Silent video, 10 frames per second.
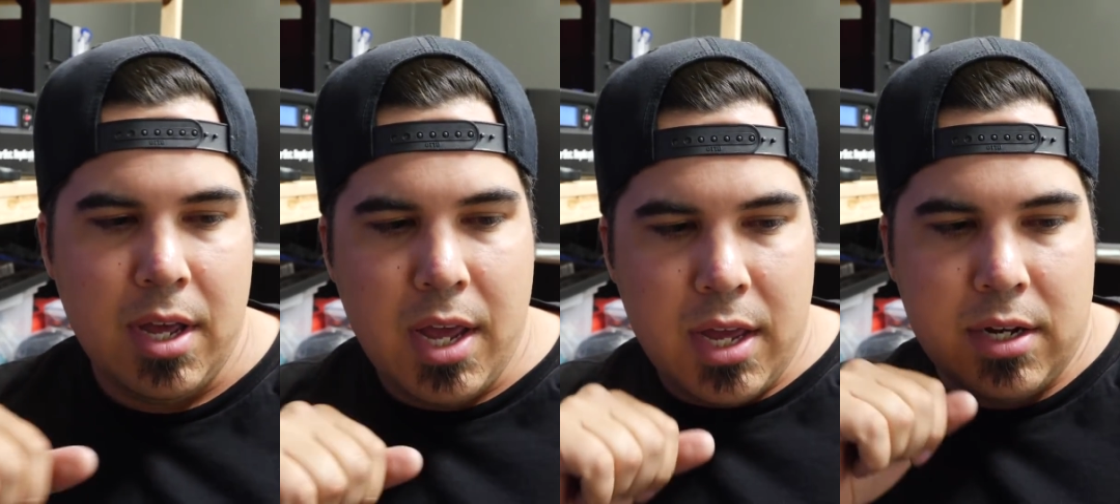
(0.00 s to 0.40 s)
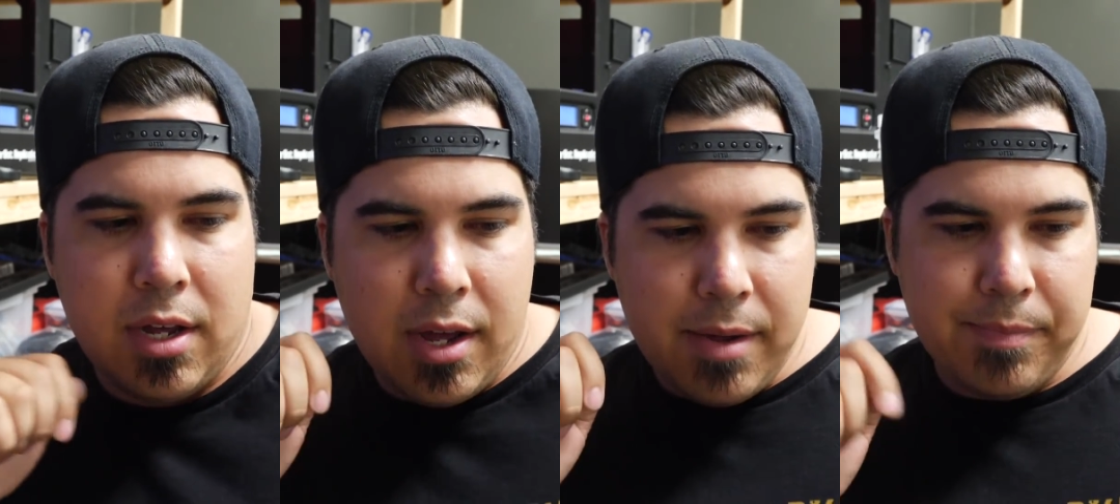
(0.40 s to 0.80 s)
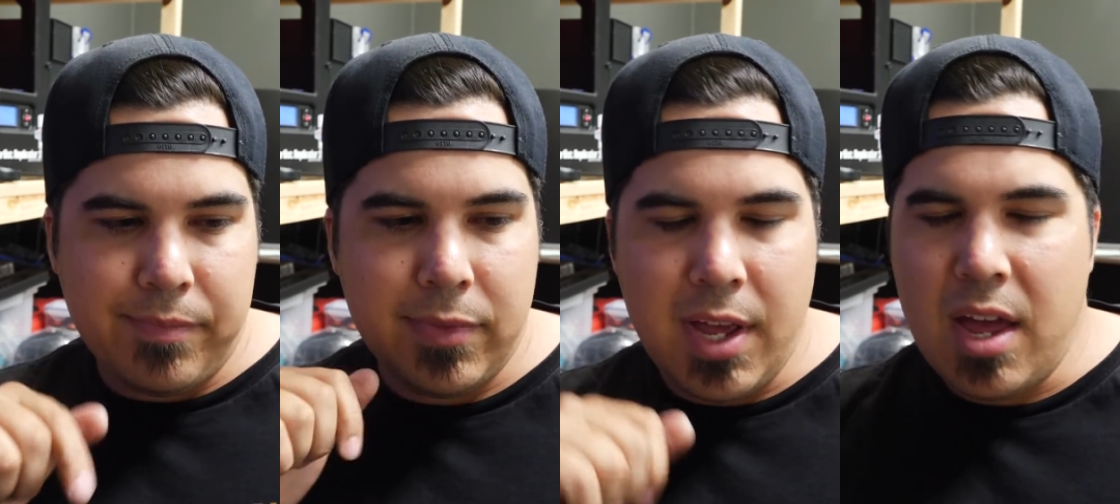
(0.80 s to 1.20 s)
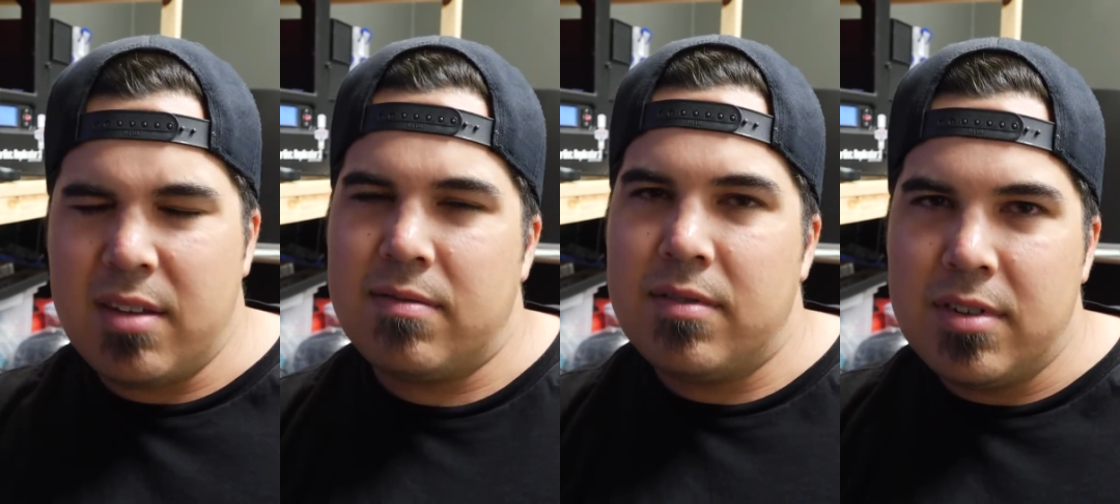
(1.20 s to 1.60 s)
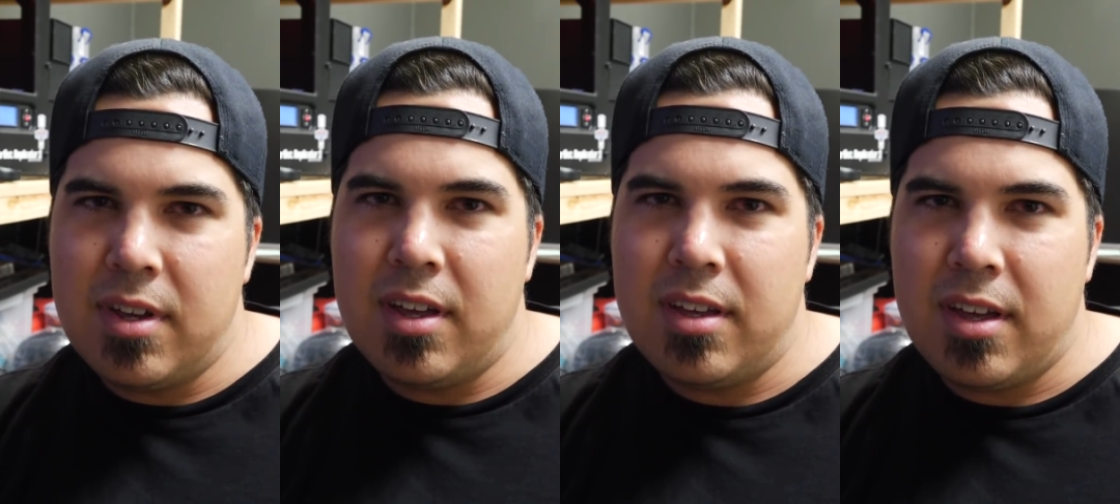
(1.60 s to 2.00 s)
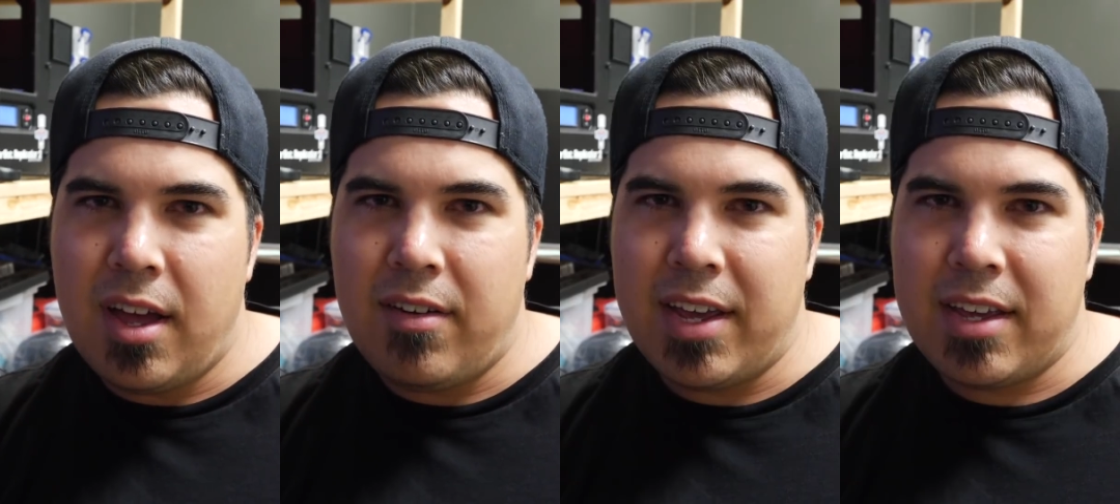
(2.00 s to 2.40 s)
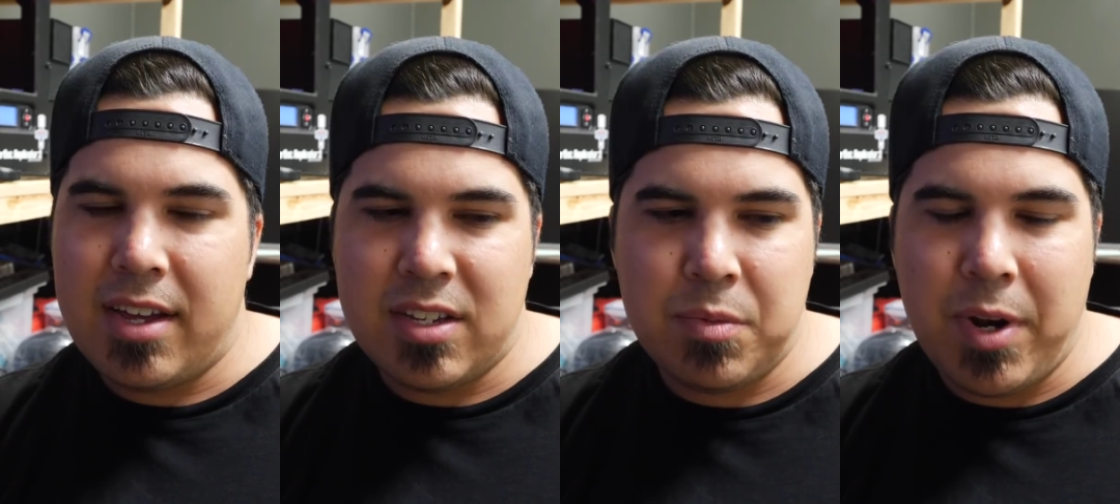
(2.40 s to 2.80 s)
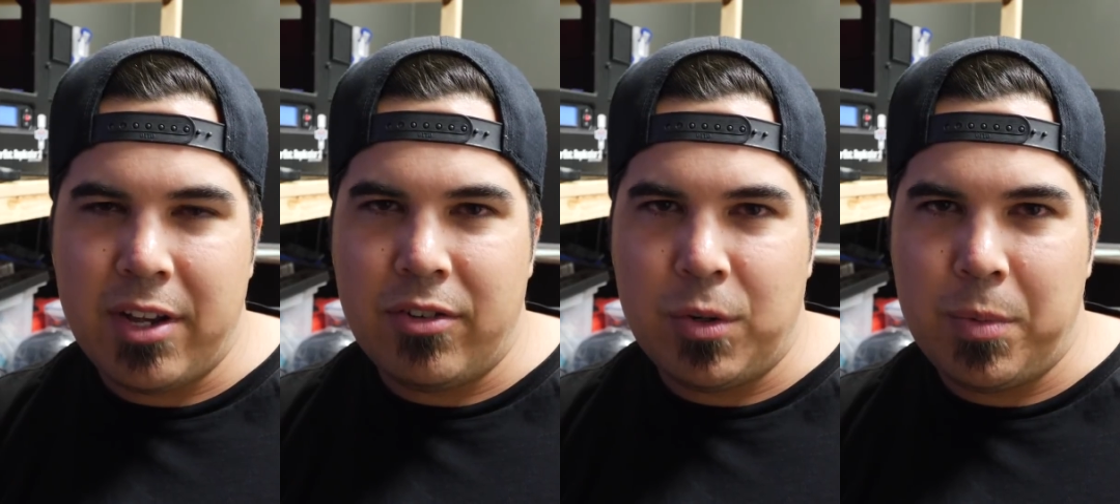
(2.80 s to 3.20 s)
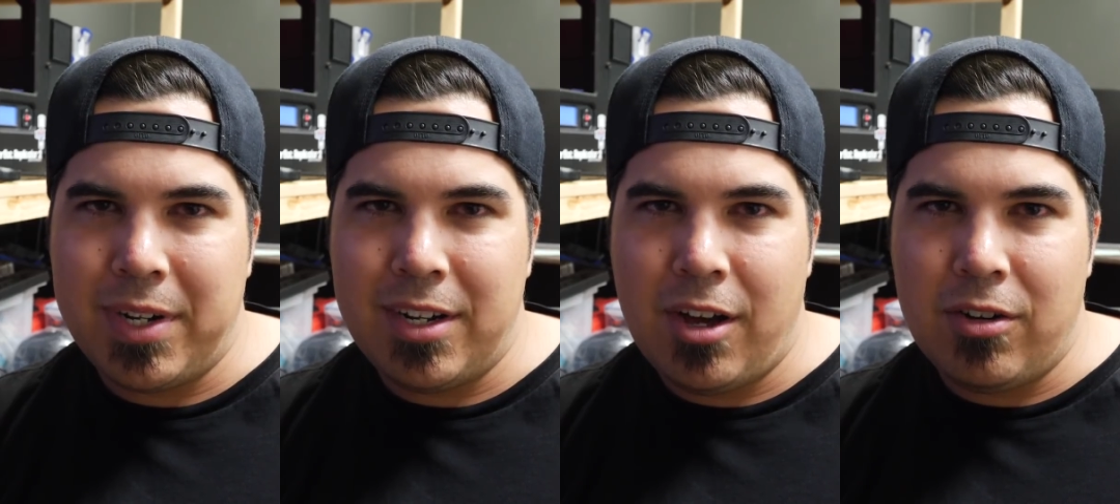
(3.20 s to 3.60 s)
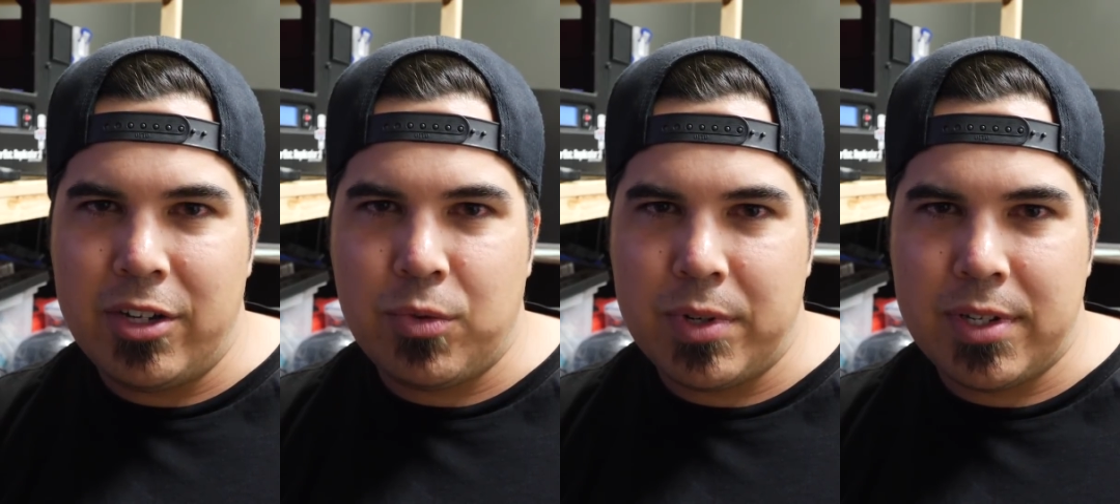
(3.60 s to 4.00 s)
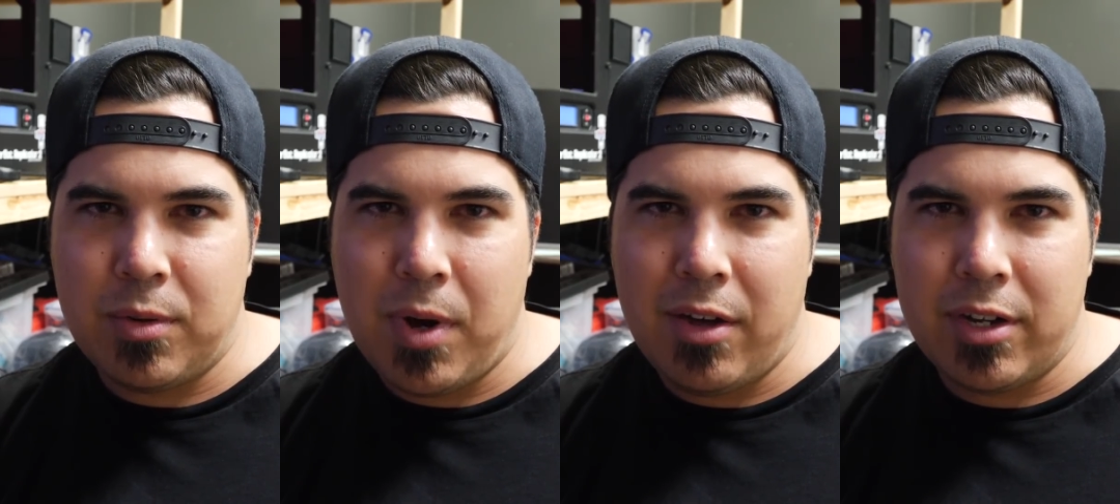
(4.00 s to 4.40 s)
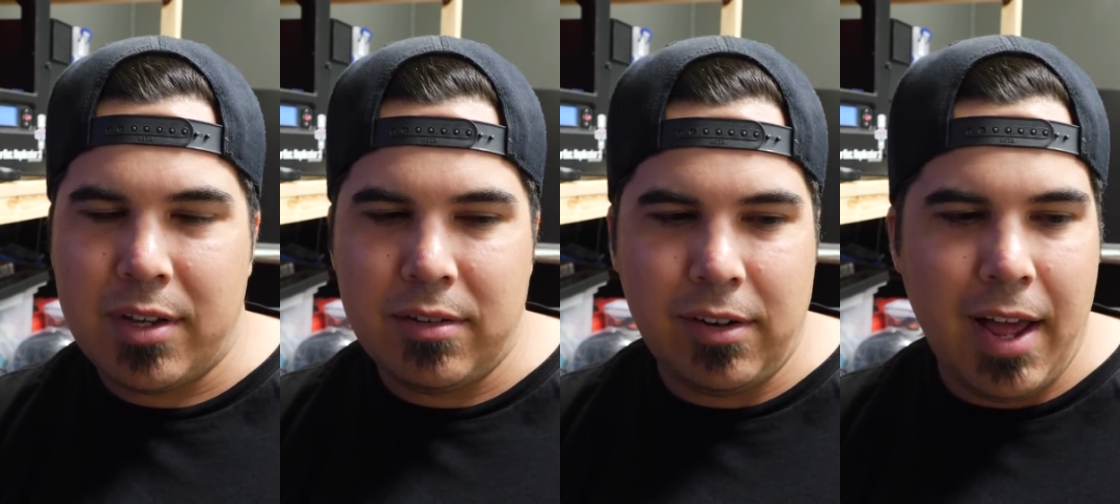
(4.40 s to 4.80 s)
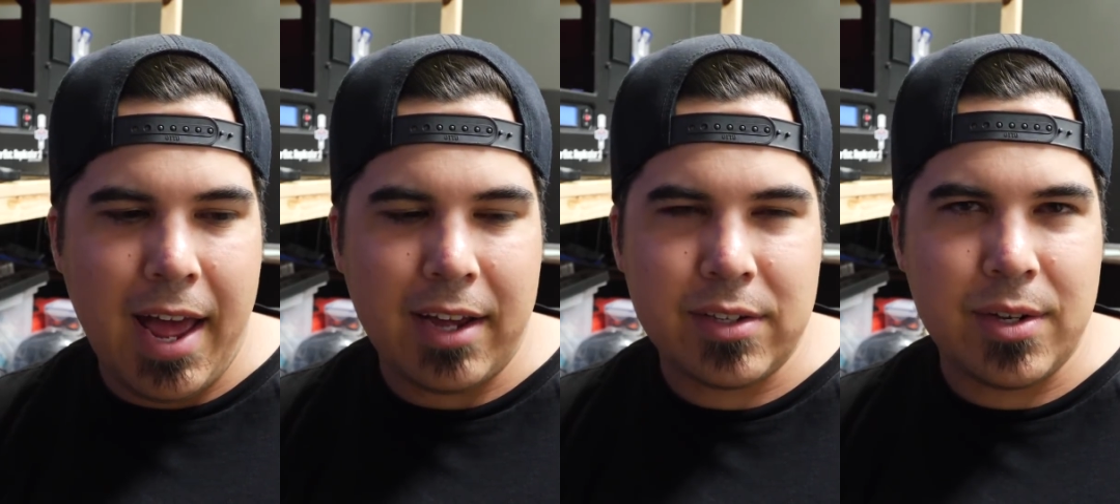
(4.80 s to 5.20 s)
And um, yeah, I like uh, spreading a little bit of knowledge once in a while and a good little hack.